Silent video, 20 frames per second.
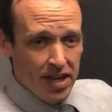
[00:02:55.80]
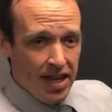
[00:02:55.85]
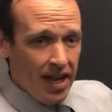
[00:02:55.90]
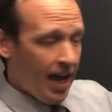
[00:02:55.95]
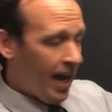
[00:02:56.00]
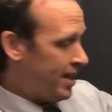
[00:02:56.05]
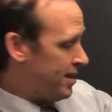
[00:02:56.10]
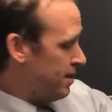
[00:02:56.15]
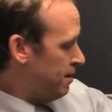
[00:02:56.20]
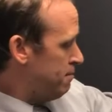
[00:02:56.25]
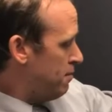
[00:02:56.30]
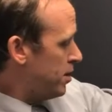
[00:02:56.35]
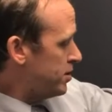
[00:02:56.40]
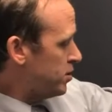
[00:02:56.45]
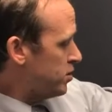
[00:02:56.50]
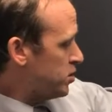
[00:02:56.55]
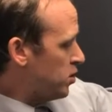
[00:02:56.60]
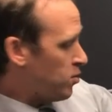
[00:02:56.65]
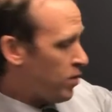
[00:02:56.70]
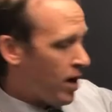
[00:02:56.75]
And the
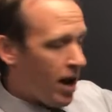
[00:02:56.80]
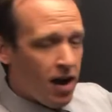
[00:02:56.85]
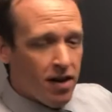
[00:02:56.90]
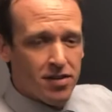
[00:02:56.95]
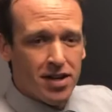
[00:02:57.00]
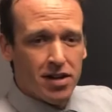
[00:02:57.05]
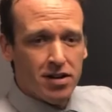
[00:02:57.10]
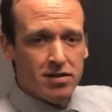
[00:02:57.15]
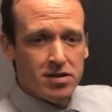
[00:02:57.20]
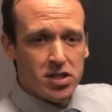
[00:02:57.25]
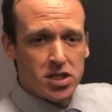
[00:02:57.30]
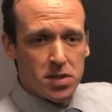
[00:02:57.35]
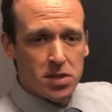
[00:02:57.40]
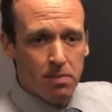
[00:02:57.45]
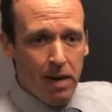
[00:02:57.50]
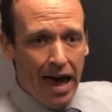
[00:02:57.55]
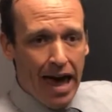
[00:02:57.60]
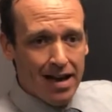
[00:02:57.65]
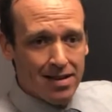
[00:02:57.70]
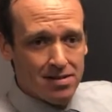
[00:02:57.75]
muscles around there are in
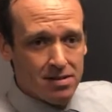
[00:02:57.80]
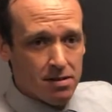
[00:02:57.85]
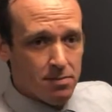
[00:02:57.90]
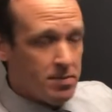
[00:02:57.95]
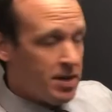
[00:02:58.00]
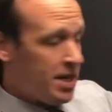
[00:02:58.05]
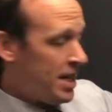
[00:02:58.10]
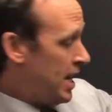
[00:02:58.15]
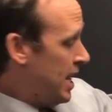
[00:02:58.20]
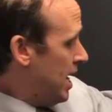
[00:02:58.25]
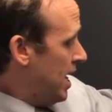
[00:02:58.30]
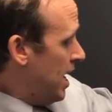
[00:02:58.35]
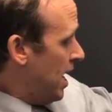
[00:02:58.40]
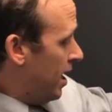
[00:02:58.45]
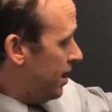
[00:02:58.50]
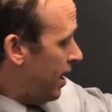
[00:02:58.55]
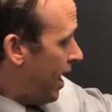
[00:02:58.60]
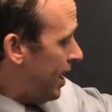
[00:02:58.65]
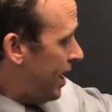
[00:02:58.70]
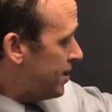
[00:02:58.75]
spasm.
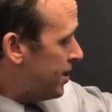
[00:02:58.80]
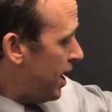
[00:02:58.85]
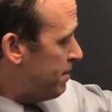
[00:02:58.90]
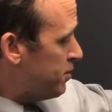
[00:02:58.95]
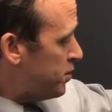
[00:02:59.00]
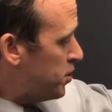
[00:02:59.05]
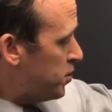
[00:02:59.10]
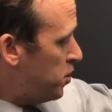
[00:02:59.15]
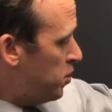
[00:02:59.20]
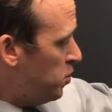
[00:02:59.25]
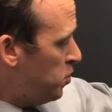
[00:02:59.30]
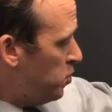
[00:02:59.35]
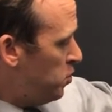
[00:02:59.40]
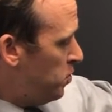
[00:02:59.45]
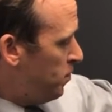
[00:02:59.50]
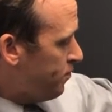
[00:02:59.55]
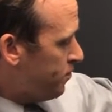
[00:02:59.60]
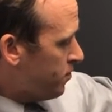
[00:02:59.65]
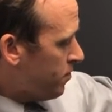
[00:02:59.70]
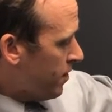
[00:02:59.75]
A lot of times
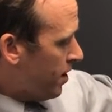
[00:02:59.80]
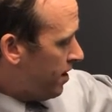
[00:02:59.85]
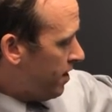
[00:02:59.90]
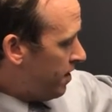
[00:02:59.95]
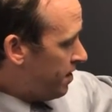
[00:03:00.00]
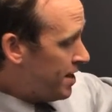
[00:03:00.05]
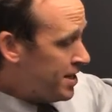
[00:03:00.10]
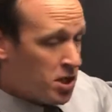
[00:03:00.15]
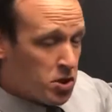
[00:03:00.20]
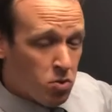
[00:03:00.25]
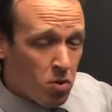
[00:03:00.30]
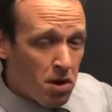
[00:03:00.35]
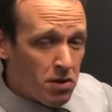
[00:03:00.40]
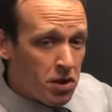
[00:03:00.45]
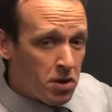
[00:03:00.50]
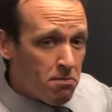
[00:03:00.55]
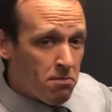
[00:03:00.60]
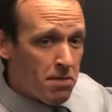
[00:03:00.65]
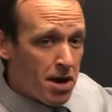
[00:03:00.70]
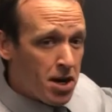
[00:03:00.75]
too, this is what
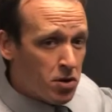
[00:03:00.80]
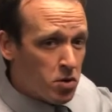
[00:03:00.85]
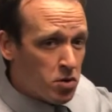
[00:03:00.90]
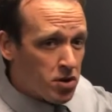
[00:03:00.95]
the medical